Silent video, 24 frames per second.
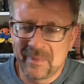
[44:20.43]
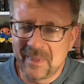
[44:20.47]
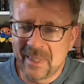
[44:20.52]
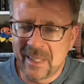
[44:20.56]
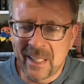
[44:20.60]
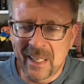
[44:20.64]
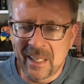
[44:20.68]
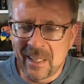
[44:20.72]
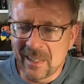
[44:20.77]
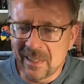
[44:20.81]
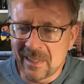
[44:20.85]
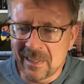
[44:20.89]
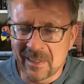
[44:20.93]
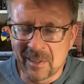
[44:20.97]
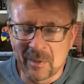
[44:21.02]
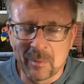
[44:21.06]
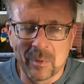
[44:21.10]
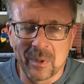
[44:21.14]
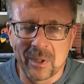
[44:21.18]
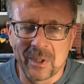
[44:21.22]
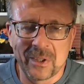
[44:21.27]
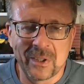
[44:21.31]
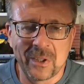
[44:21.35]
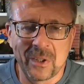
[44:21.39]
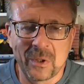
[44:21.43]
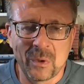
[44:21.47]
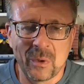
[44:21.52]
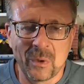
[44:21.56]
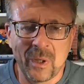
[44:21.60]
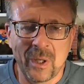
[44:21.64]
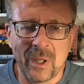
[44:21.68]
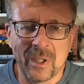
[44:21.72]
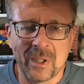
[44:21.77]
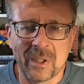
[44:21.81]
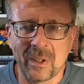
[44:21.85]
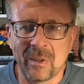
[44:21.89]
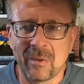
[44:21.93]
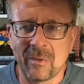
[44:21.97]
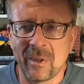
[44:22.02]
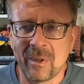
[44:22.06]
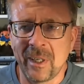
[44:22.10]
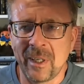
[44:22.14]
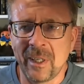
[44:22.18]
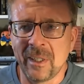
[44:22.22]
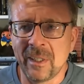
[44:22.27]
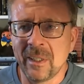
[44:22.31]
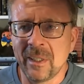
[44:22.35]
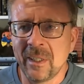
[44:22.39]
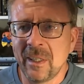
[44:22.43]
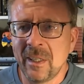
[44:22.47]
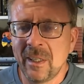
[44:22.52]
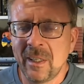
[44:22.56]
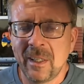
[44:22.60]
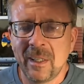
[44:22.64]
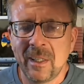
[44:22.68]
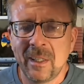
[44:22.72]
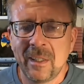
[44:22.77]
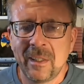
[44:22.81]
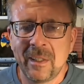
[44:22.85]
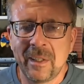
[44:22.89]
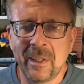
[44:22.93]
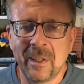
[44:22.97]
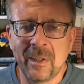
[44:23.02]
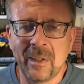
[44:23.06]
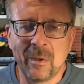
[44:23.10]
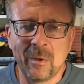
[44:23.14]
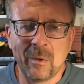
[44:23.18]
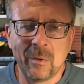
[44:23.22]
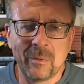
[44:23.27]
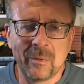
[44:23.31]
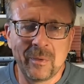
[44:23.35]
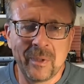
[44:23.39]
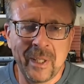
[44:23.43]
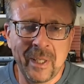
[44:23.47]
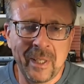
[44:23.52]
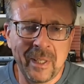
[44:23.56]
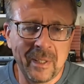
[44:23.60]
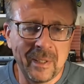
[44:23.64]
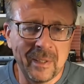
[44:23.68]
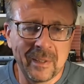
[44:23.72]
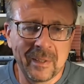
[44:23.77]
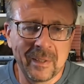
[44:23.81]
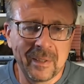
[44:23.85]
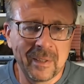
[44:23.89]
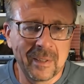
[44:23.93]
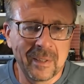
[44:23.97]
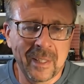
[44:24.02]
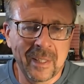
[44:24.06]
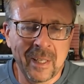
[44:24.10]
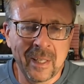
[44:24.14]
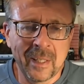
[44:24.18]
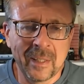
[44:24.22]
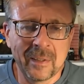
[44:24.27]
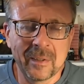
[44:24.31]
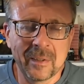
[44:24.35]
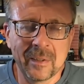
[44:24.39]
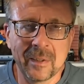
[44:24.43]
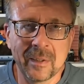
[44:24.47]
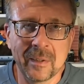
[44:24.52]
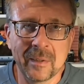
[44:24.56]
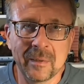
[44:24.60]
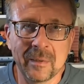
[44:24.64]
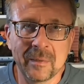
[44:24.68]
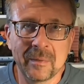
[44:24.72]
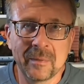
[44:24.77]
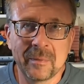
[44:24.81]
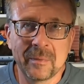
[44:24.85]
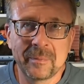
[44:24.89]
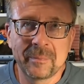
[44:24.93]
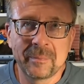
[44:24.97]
kind of similar situation, right? They had the